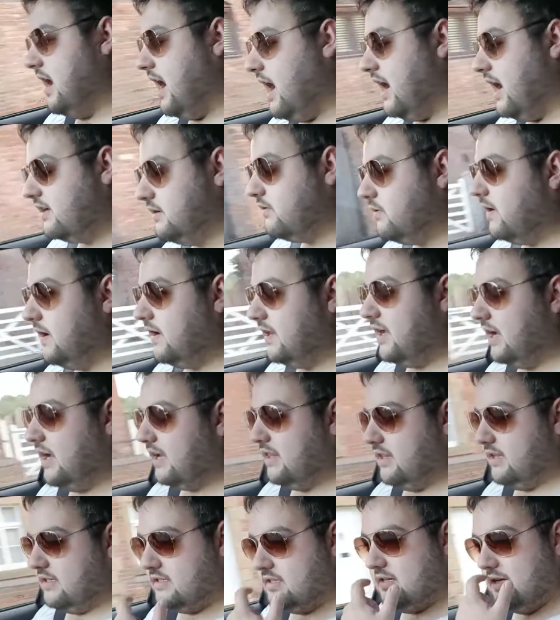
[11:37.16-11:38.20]
I quite
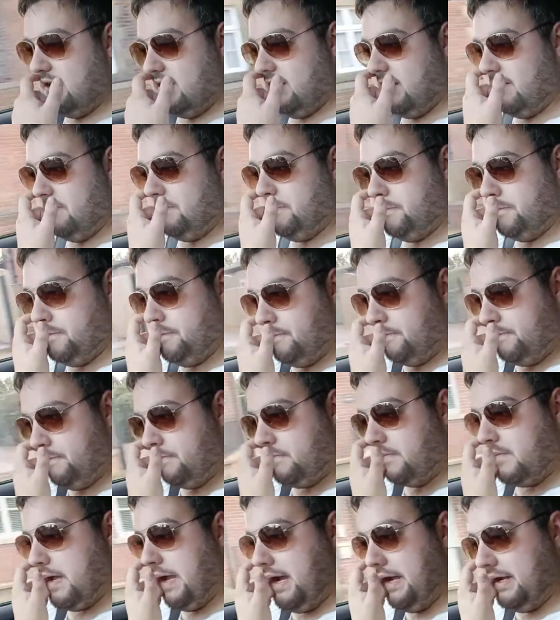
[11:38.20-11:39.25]
like this car.
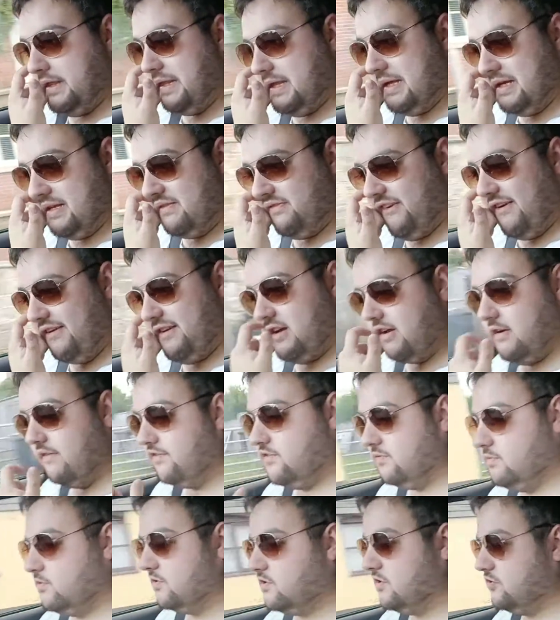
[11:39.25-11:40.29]
I think it's very
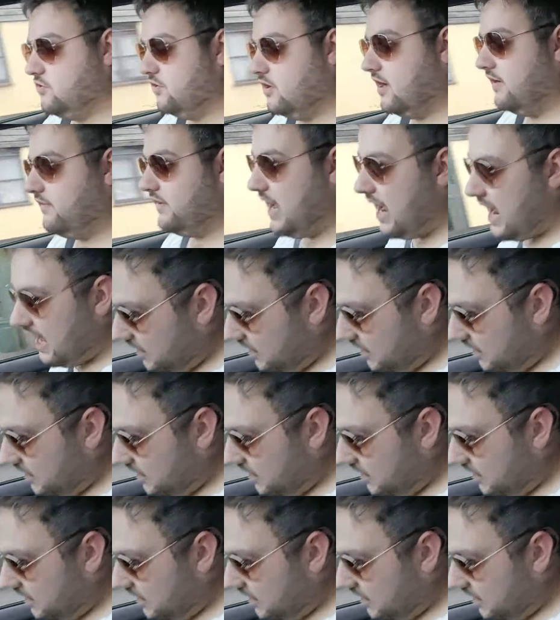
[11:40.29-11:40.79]
comfortable to drive.